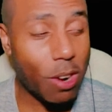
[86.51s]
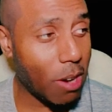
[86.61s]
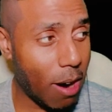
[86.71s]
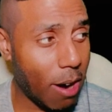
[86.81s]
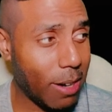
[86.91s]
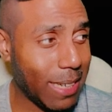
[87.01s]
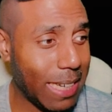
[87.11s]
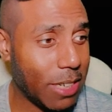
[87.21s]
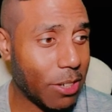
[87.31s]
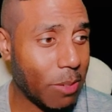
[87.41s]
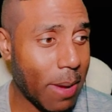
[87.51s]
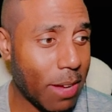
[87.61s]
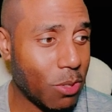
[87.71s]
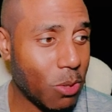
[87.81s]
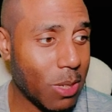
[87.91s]
card here in
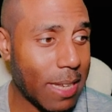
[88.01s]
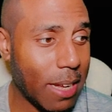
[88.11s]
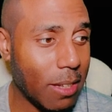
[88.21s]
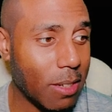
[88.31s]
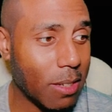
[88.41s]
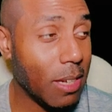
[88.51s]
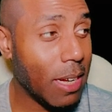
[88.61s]
Master Duel. Let's take a look.